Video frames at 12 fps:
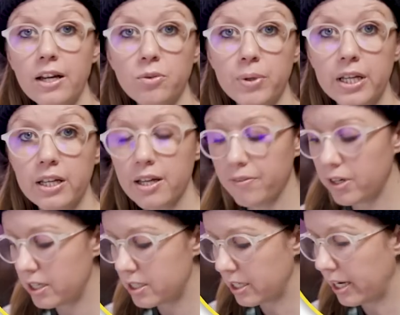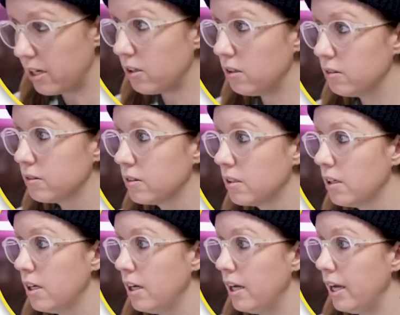and we can give it a title
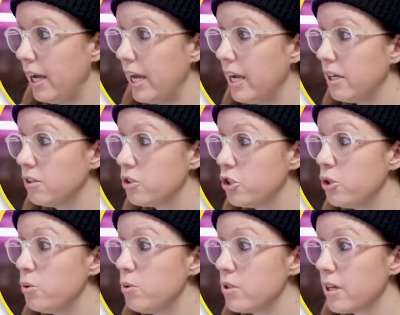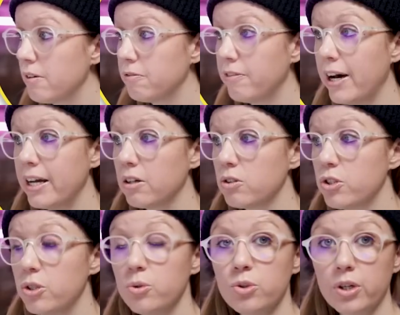and choose a file
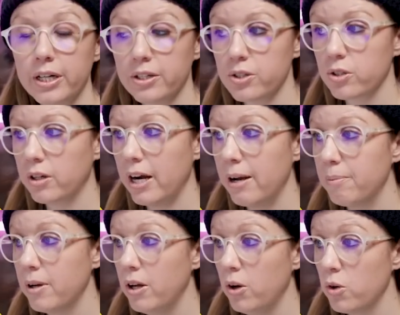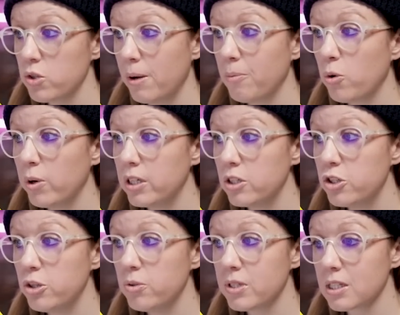to transcribe. So I'm going to
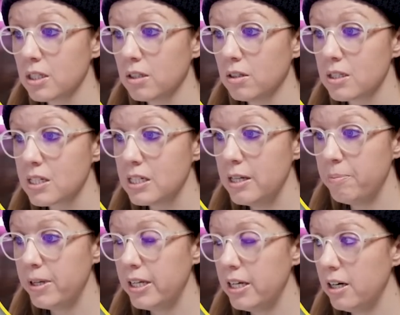choose this little snippet